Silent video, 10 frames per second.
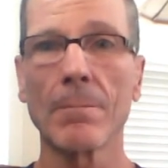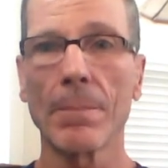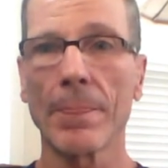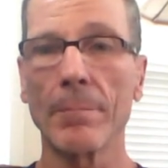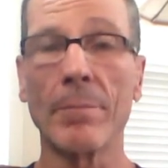
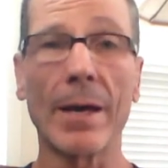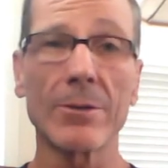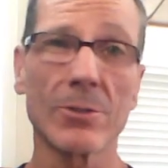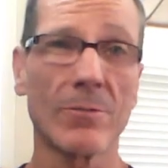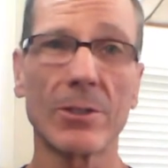battles of
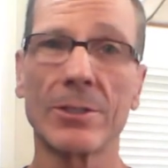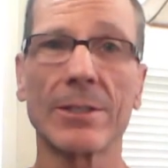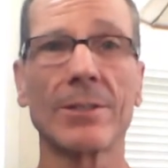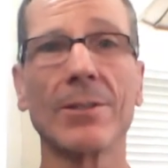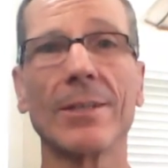
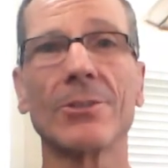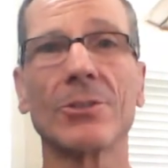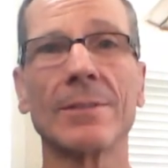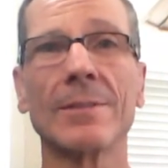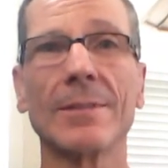articulation,
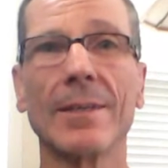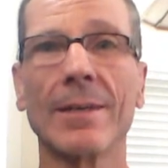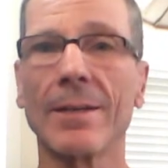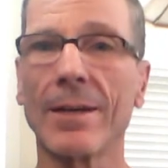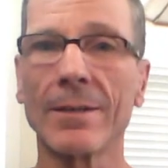and
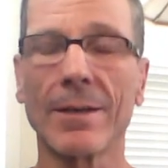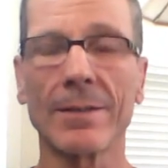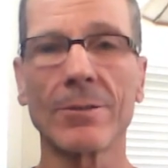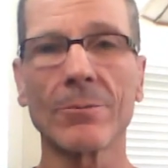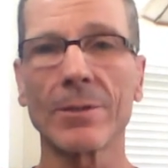I don't
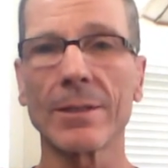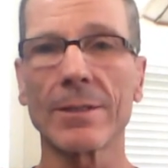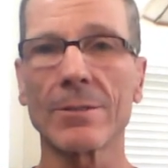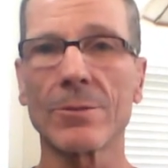think it's,